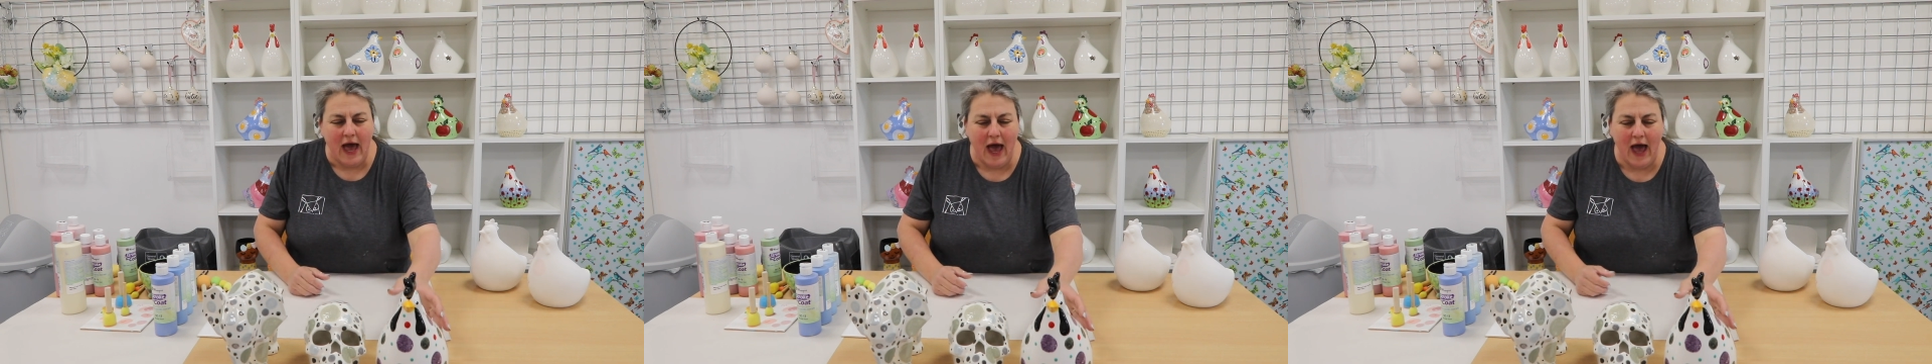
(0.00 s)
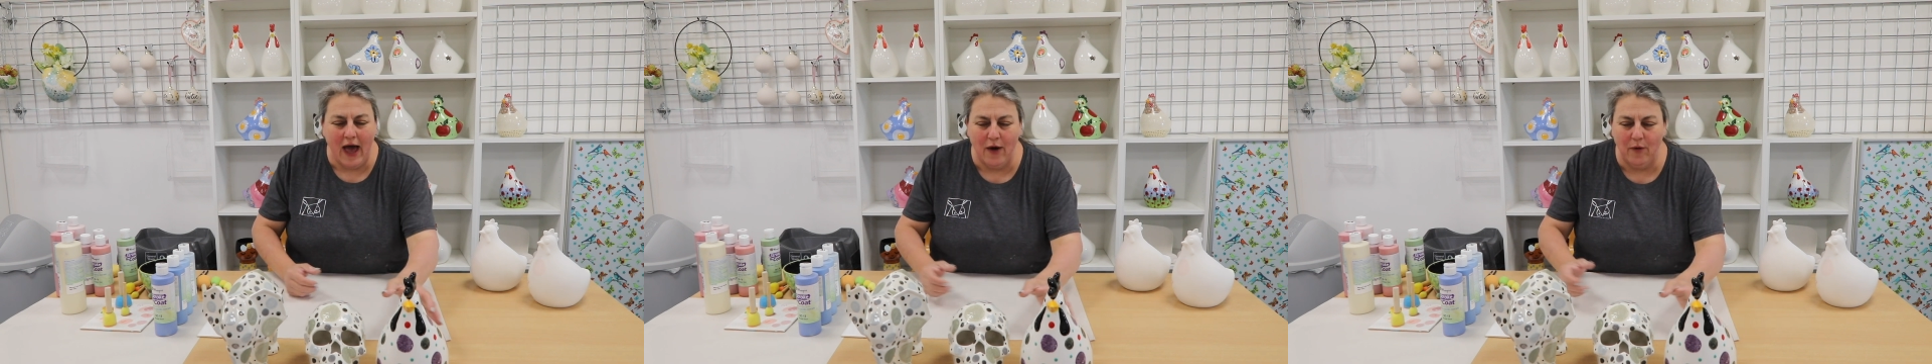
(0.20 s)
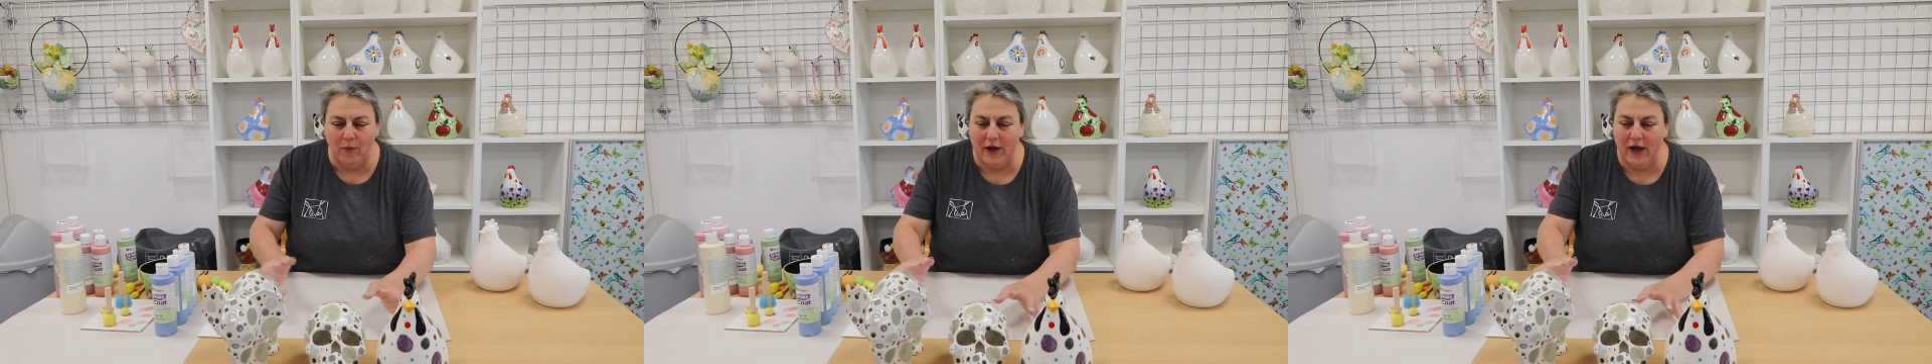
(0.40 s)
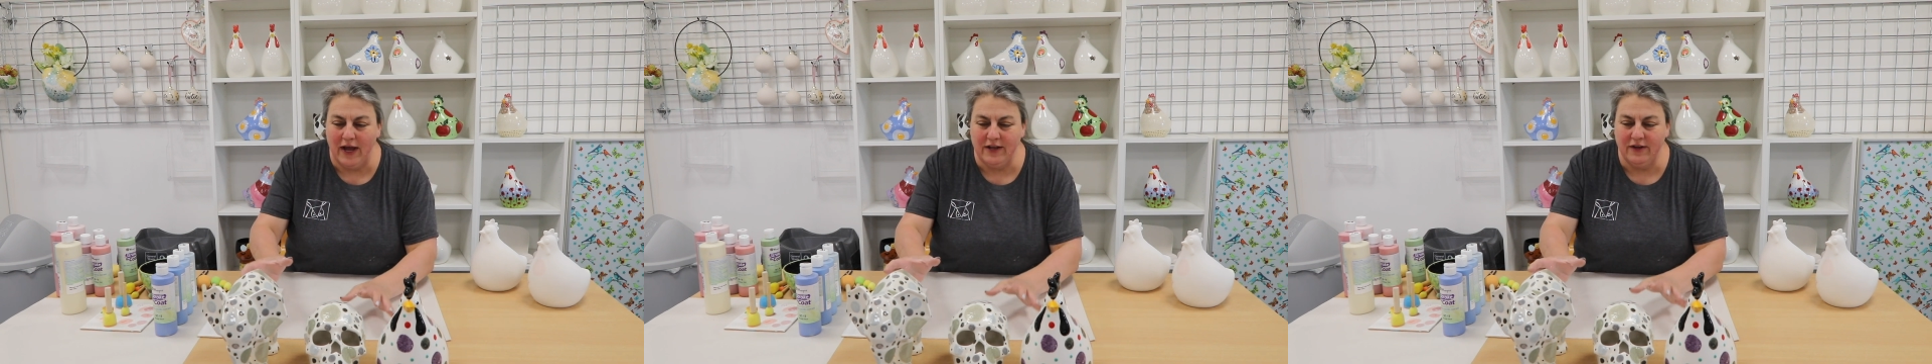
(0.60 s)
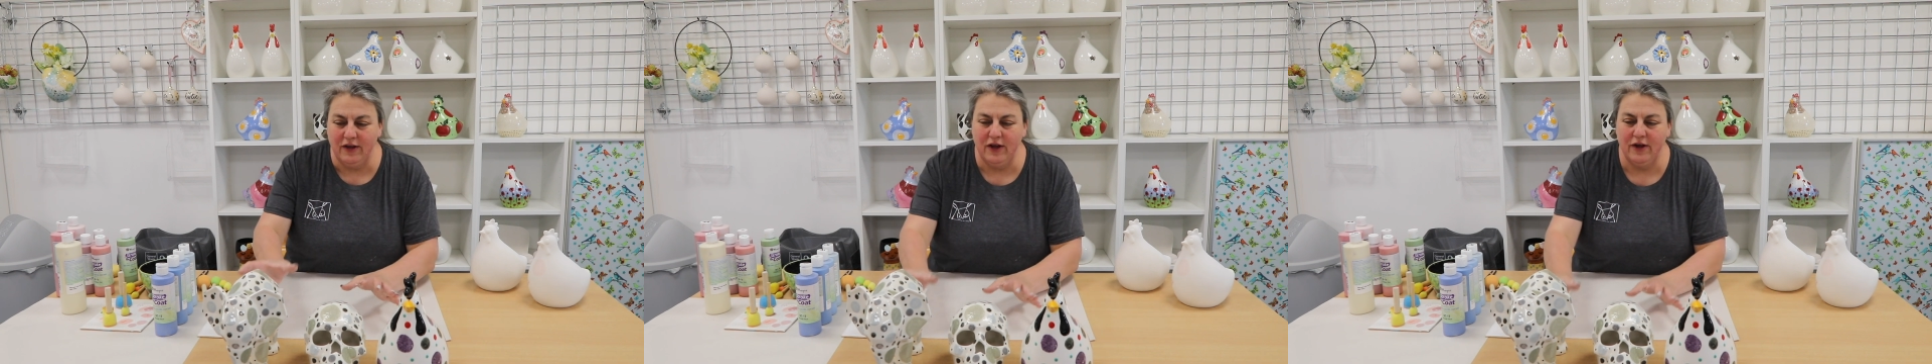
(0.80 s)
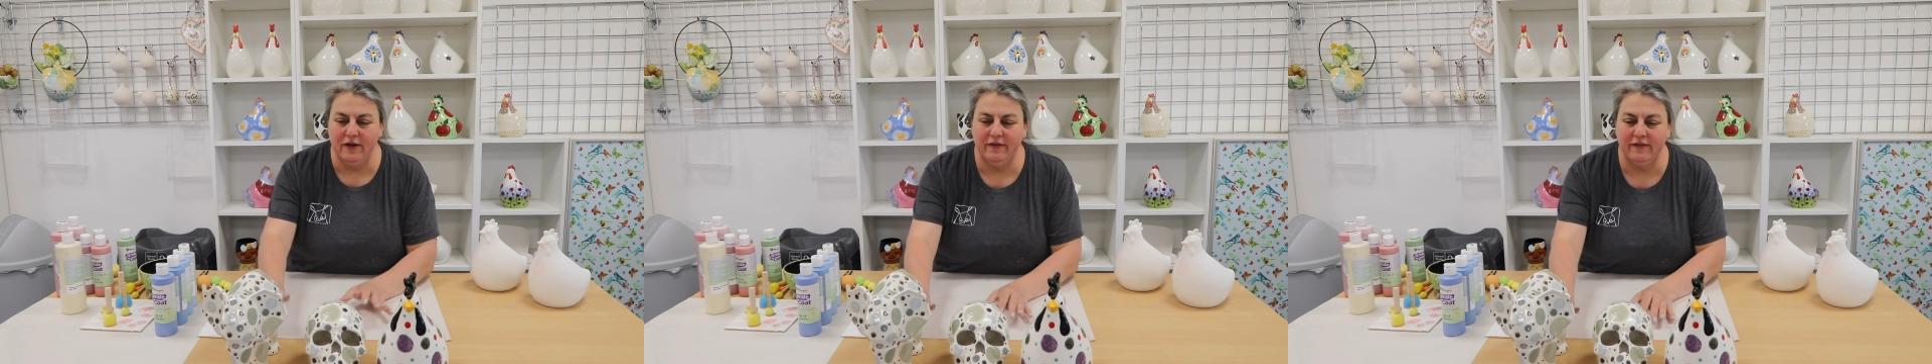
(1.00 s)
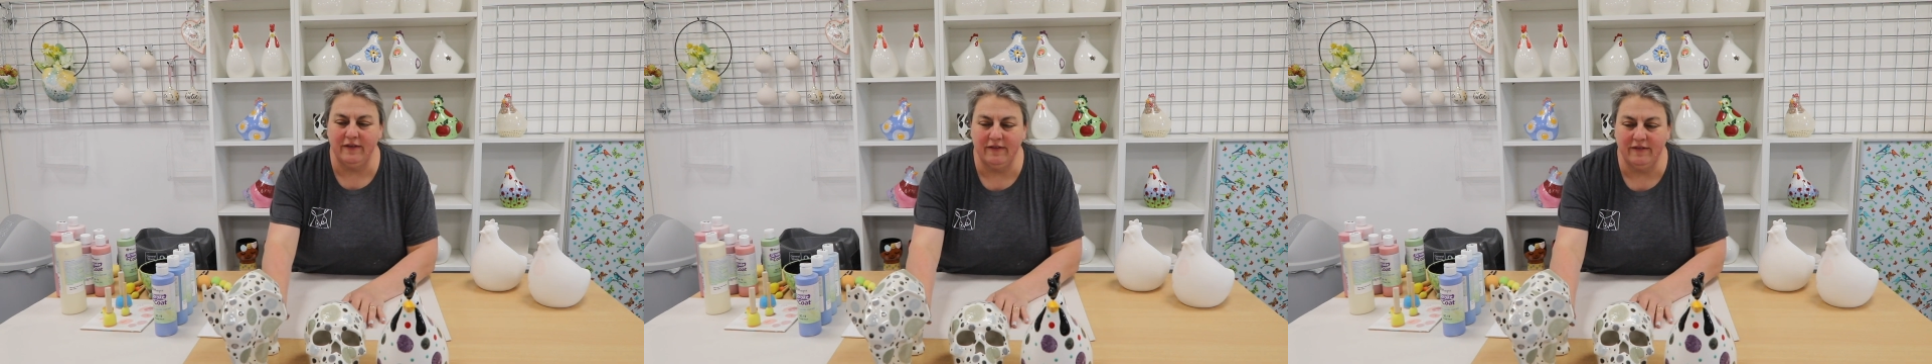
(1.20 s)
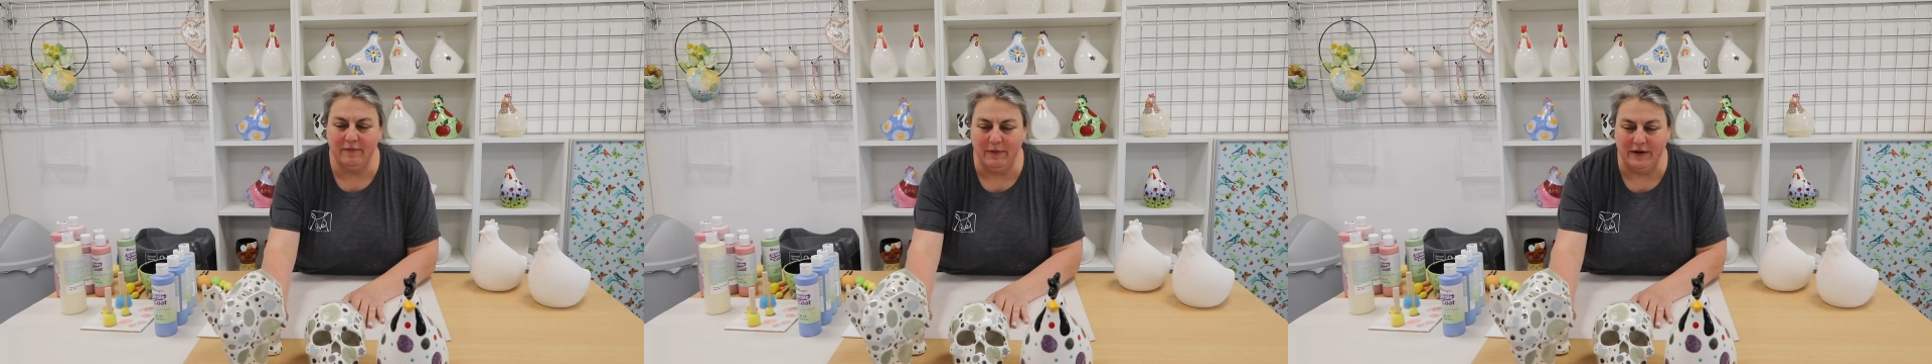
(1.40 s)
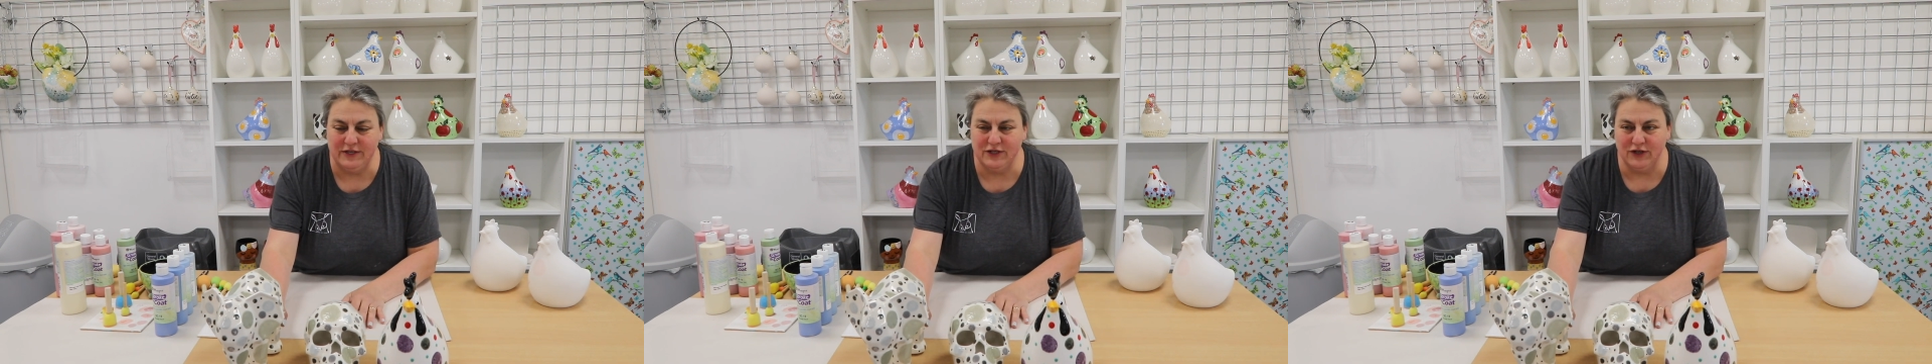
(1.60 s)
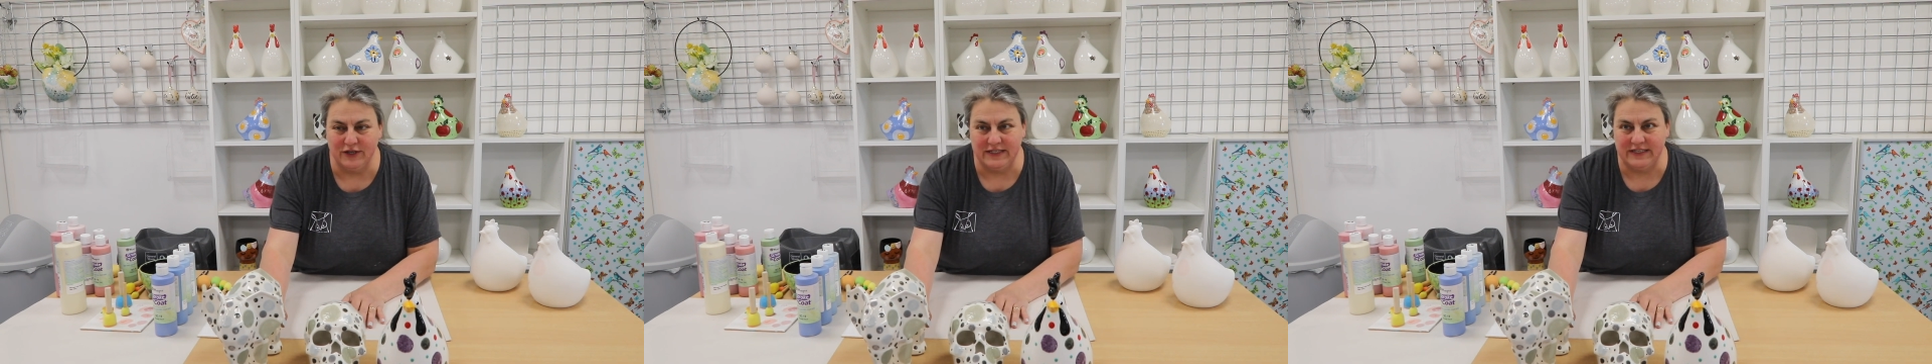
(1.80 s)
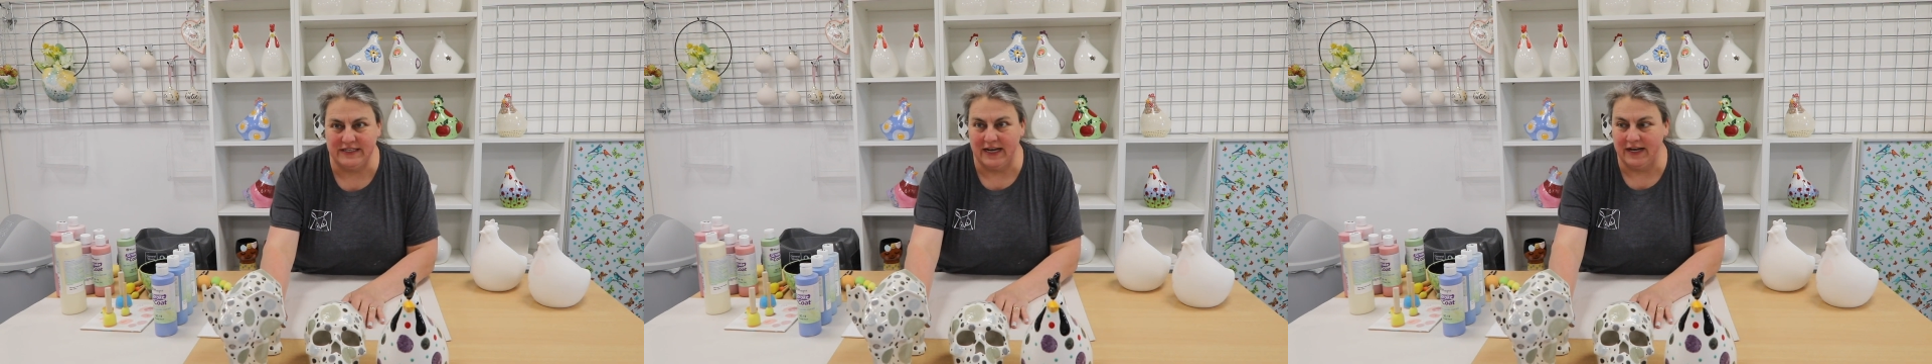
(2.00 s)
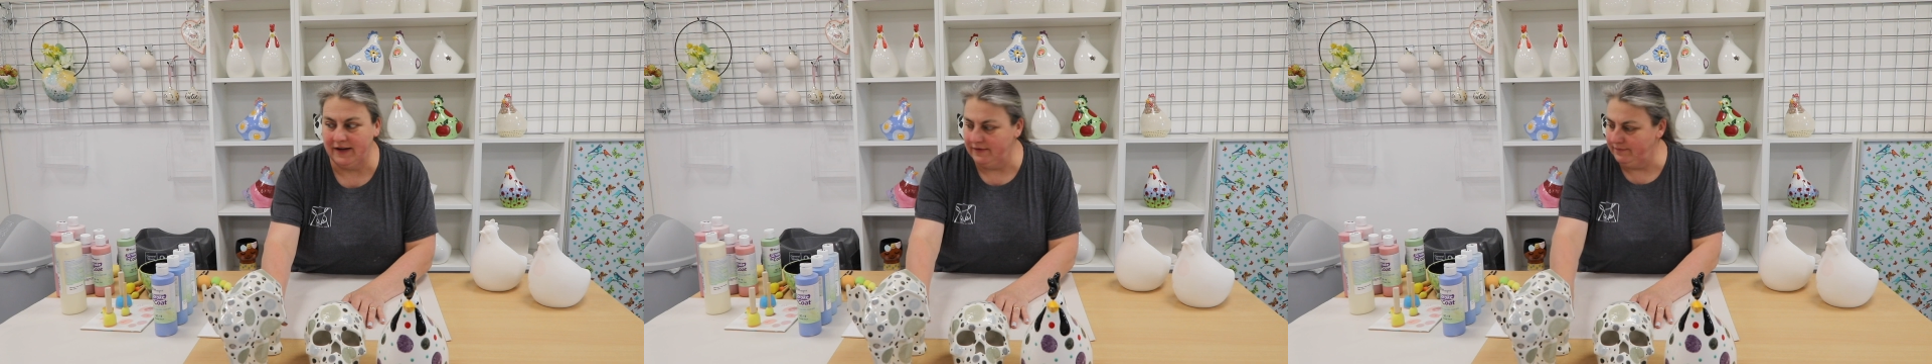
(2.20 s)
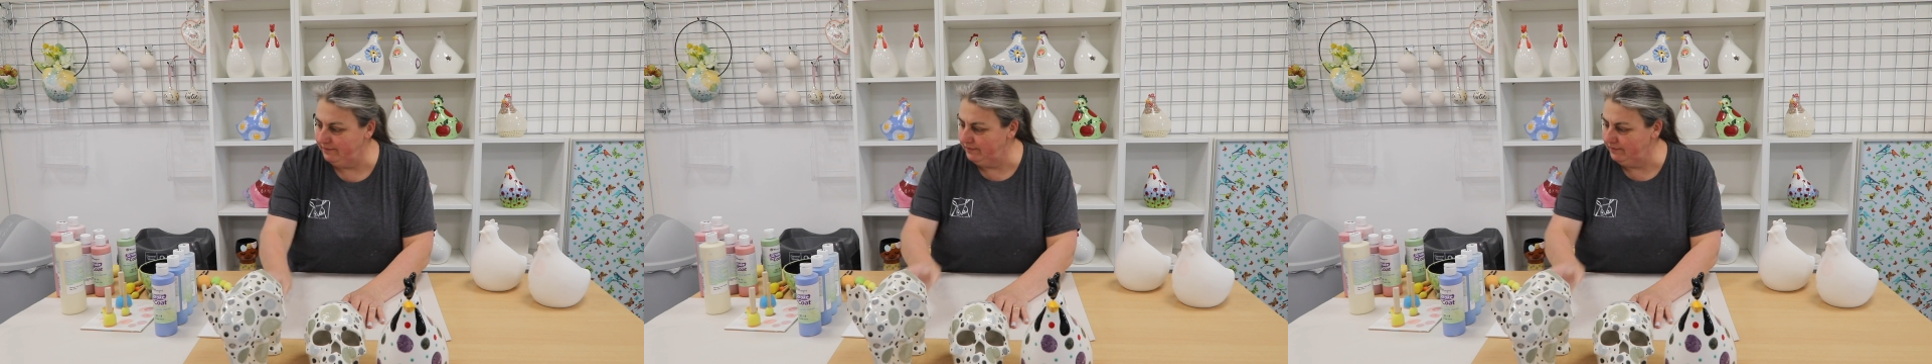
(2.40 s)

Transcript: We're going to use sponge on a stick.